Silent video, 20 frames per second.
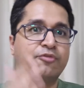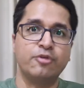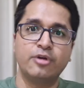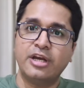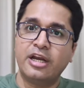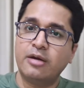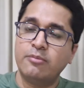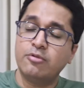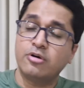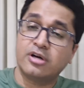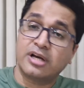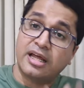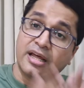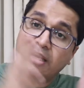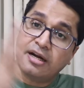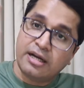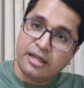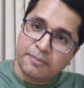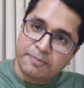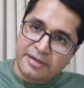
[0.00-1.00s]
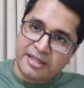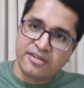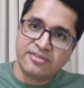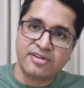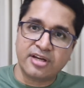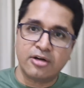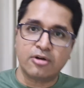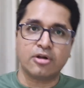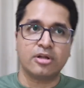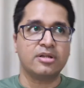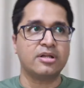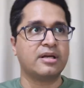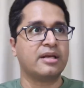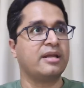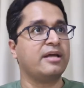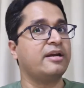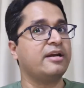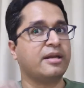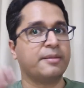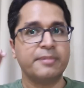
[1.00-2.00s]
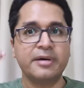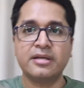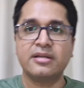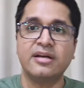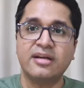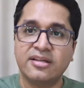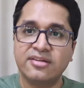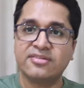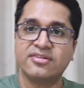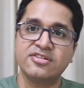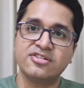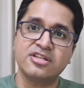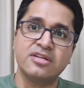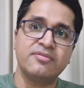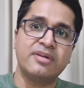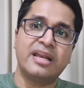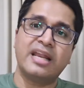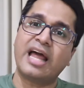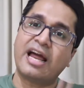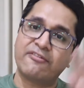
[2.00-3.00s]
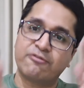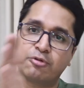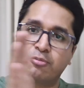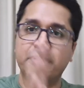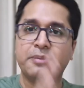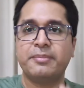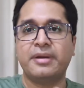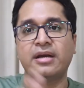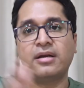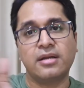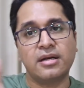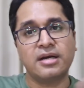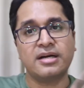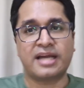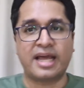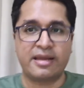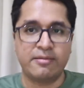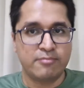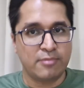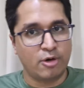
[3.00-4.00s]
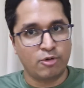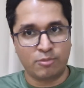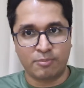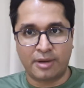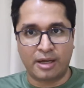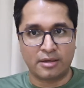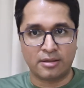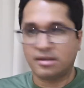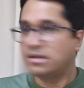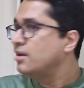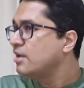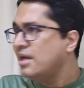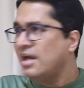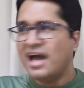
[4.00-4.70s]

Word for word: If you need more clarity, please get all the clarity. But the decision will have to be made in a time bound manner.